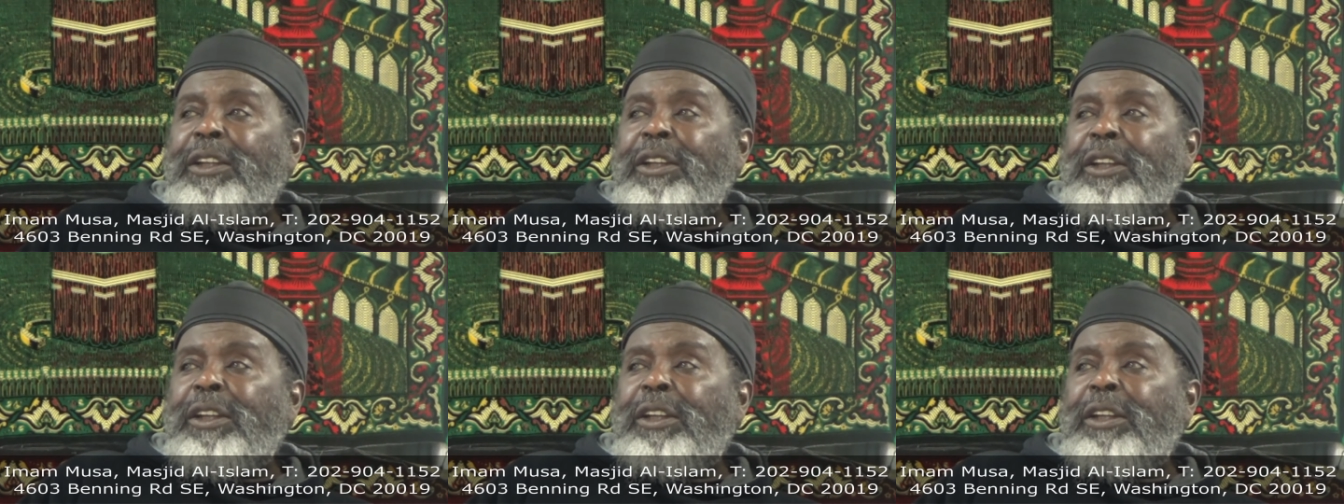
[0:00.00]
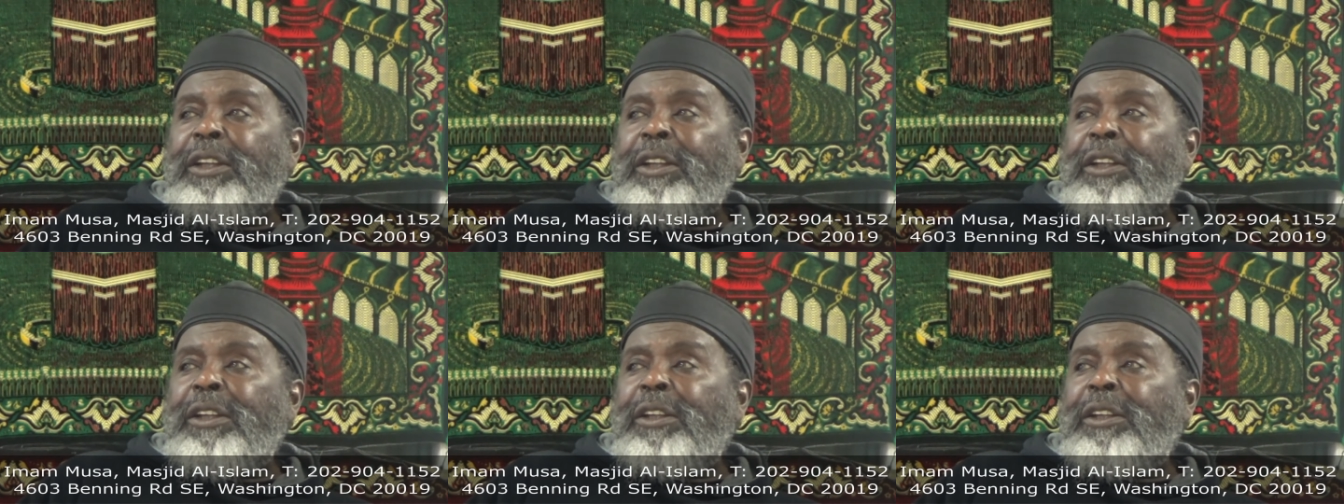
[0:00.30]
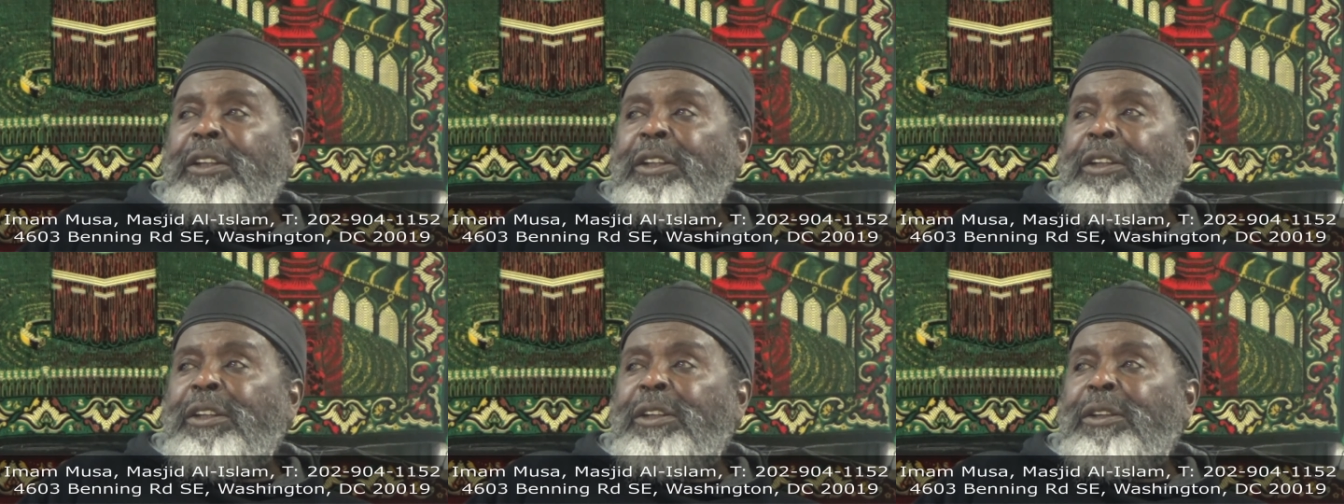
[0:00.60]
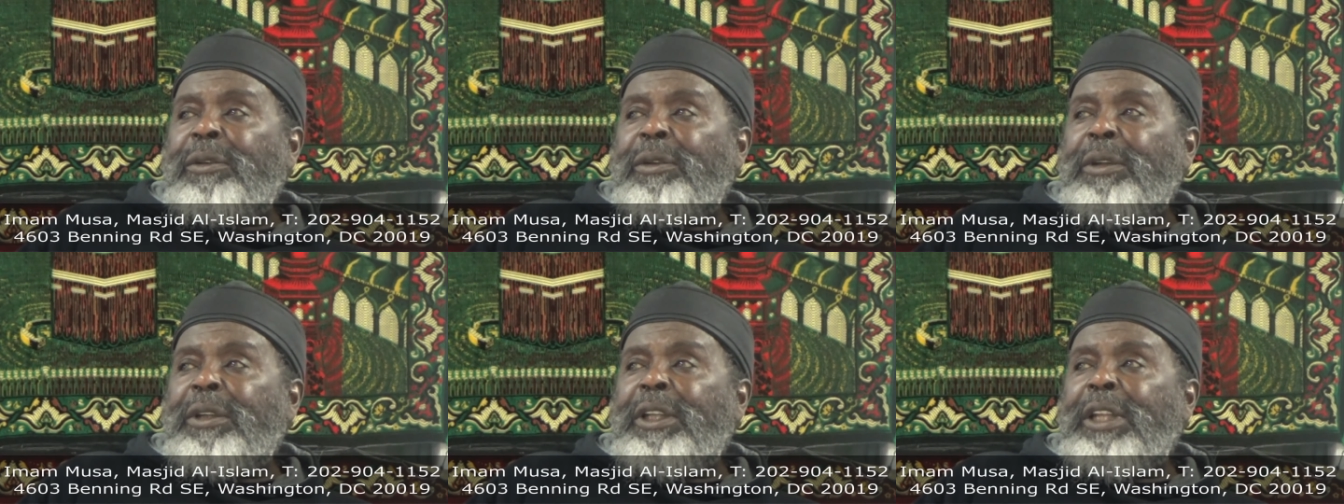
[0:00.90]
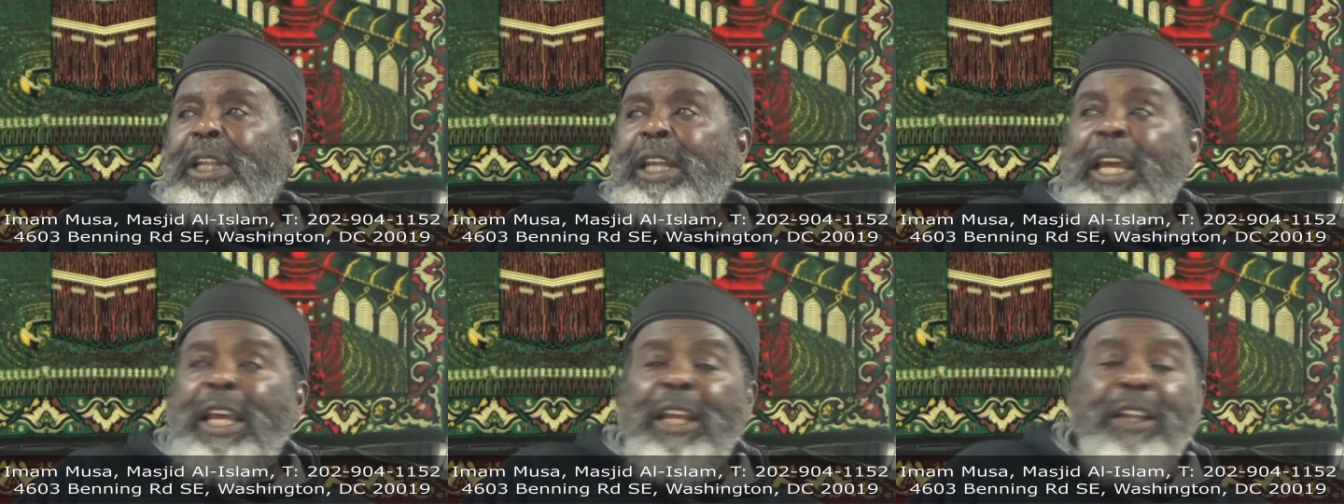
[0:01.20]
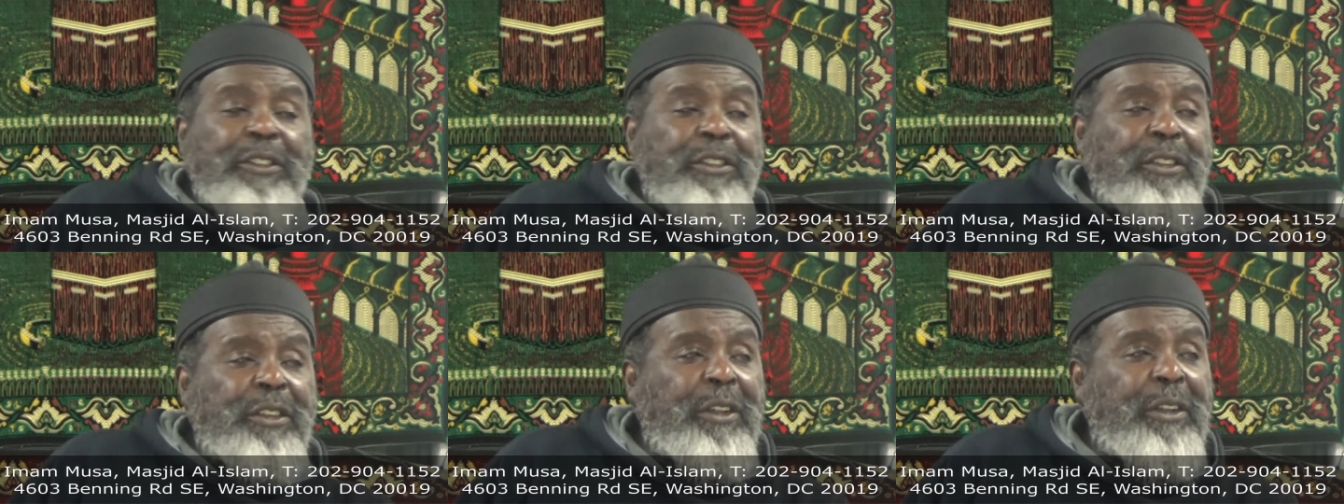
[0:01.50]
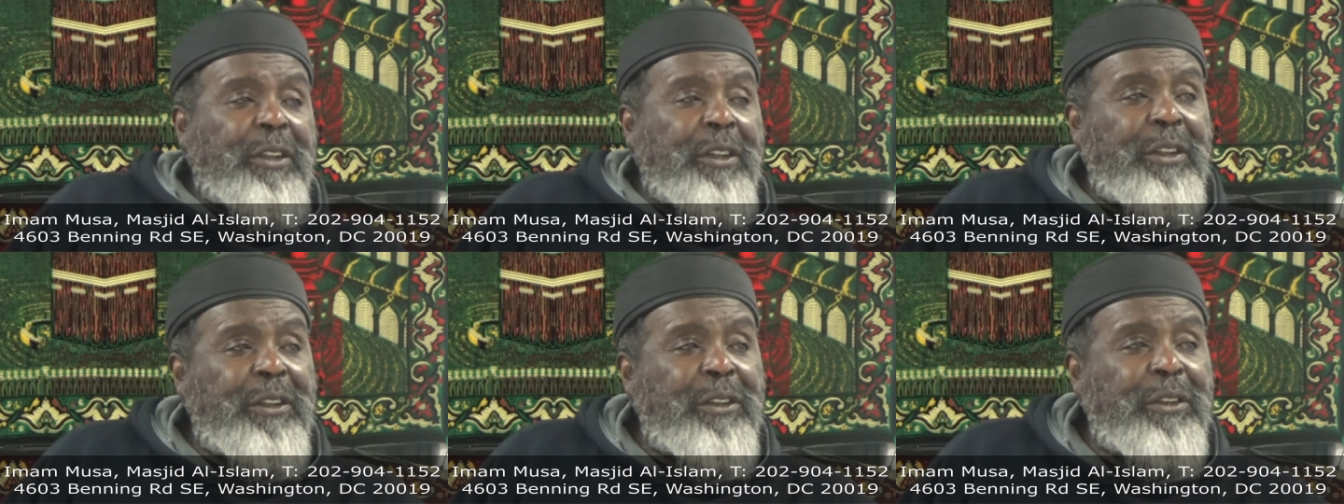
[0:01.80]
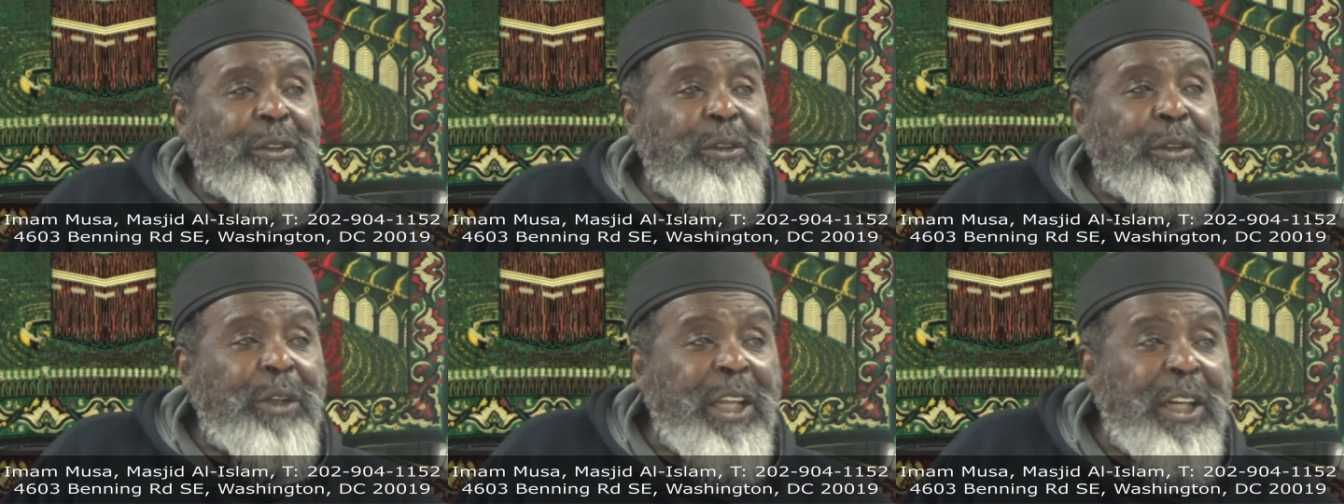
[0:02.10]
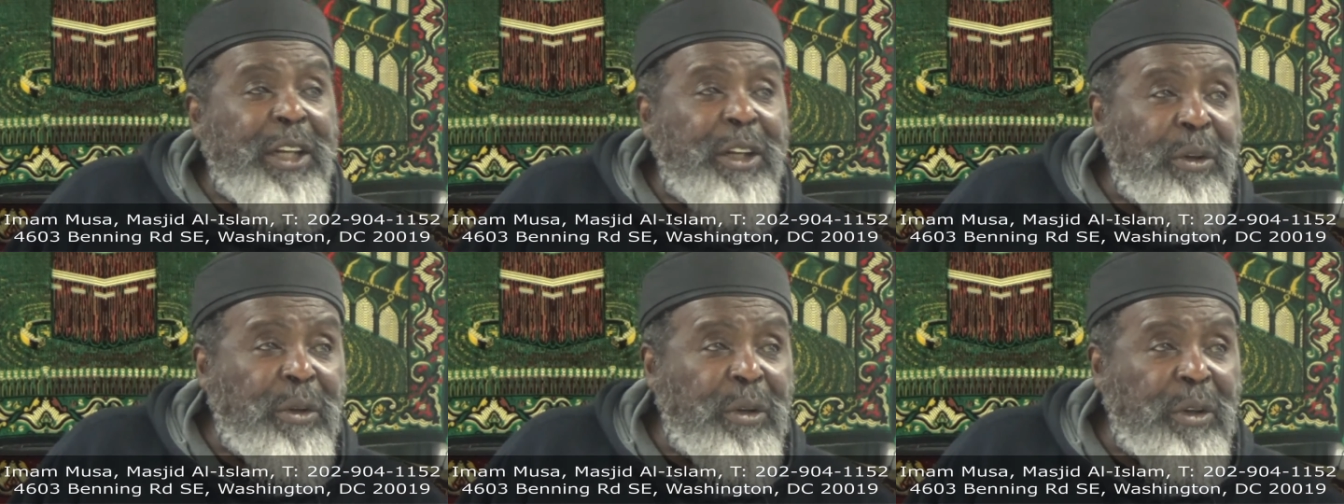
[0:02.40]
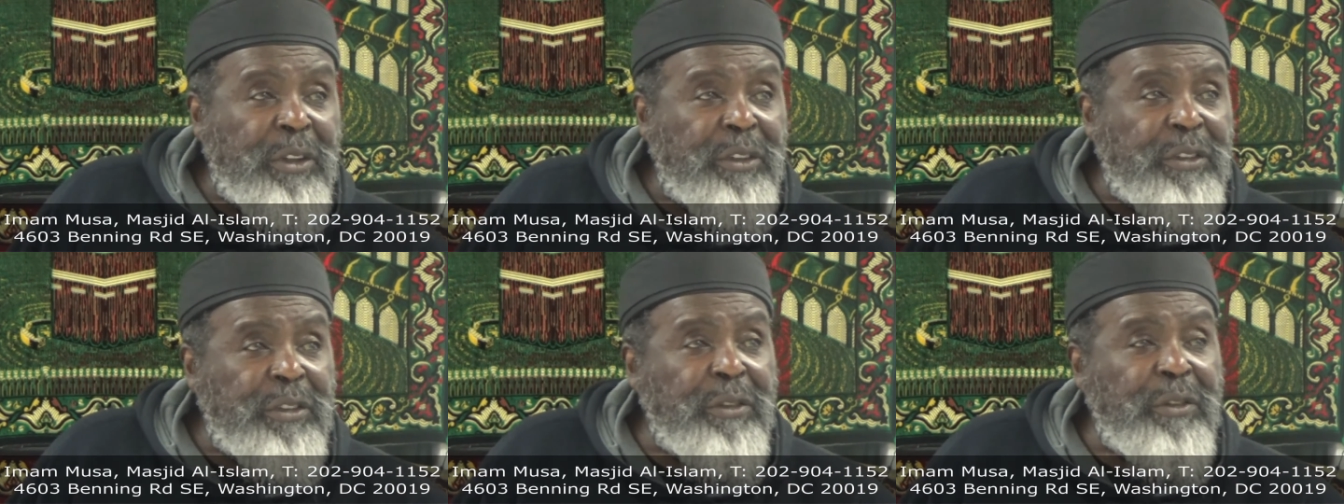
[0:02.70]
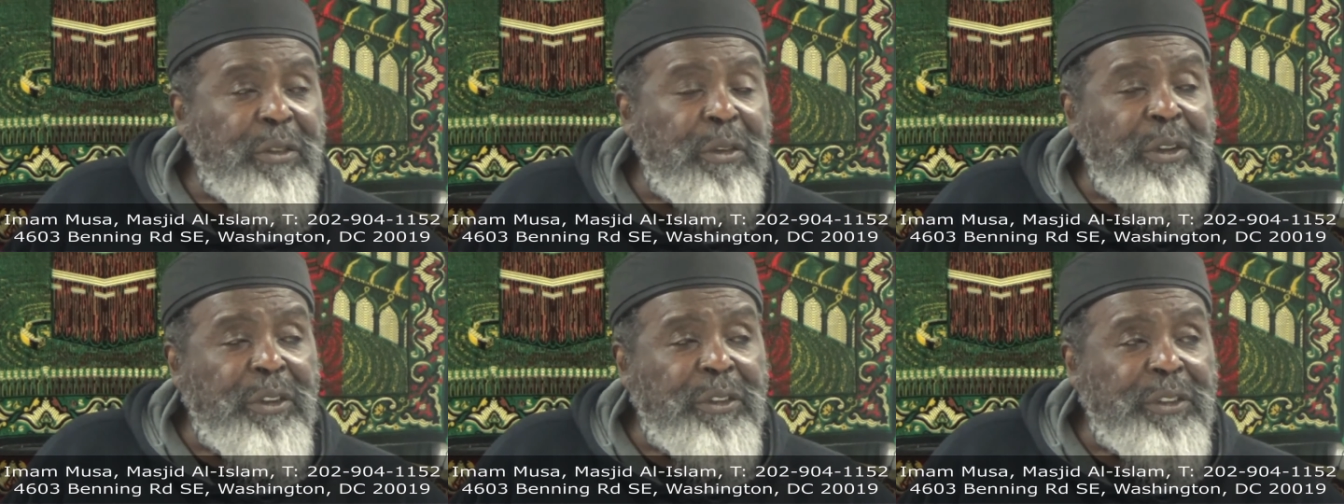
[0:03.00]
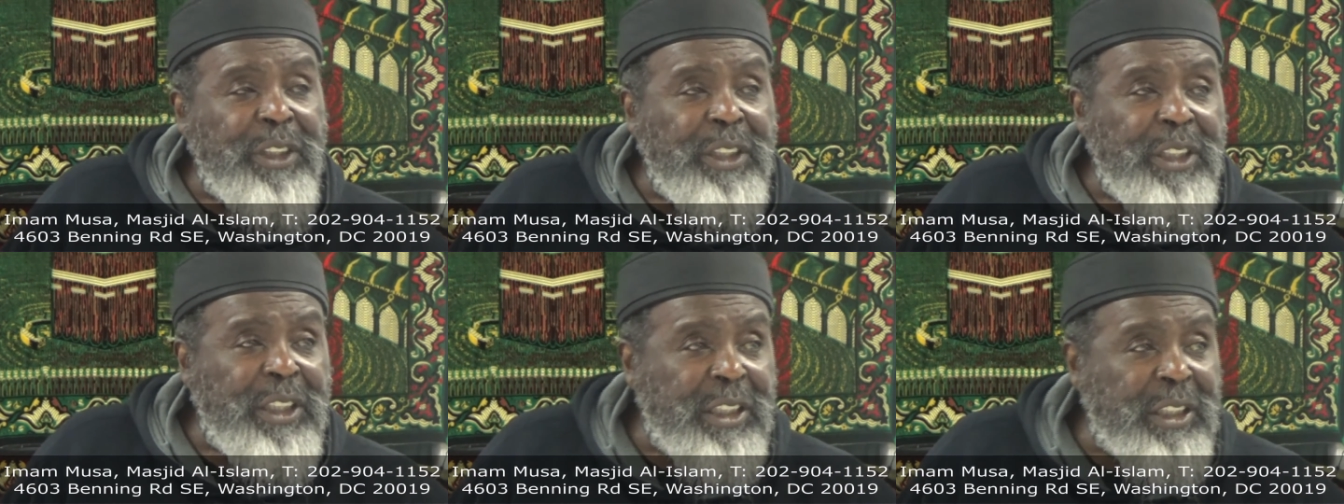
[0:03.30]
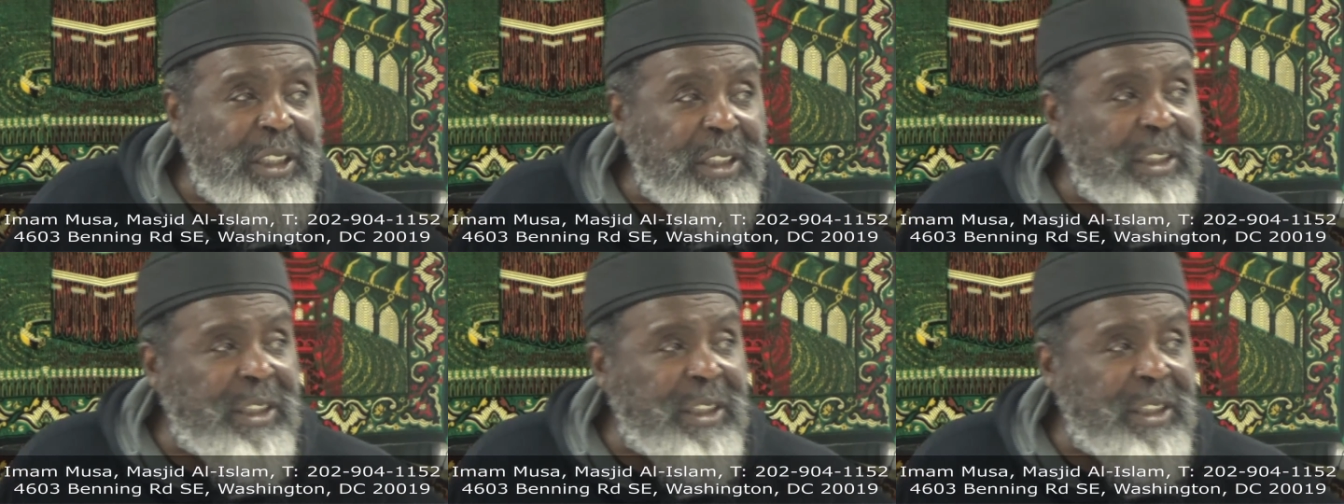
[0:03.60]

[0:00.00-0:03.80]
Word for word: uh, What answer? Do they know us? Of course they did.